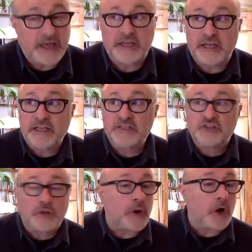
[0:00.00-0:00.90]
And in
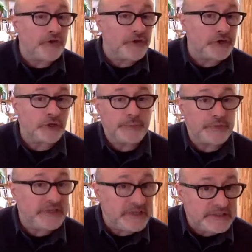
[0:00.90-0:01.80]
some other
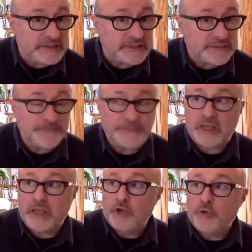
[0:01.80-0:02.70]
companies,
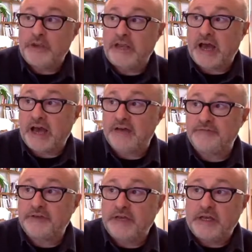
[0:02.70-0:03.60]
we
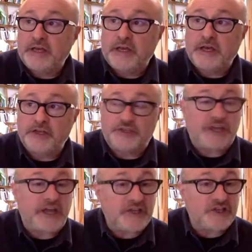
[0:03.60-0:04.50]
have
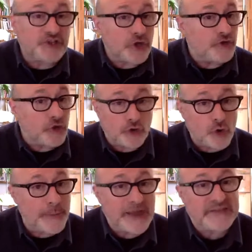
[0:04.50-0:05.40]
changed the
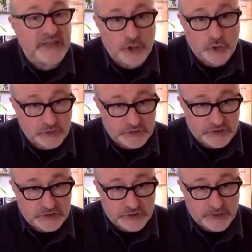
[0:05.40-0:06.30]
raw
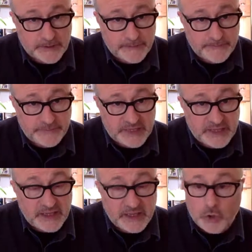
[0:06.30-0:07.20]
materials.
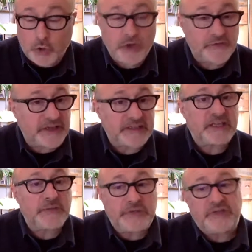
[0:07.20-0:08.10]
All of
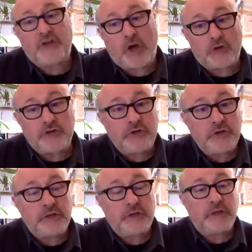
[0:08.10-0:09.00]
that can be
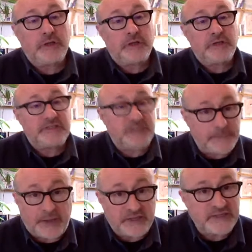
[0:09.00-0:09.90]
done
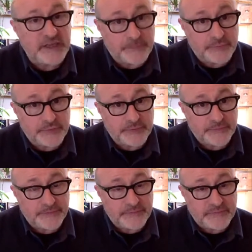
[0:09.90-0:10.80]
step by step.
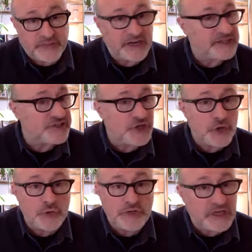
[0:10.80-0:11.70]
There is
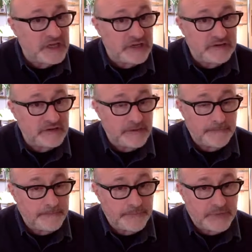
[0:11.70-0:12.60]
no need
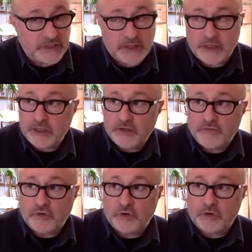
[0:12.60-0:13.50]

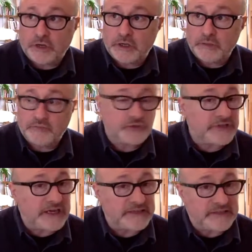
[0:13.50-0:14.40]
for
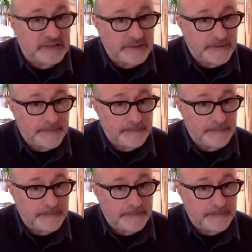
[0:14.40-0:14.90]
brutality.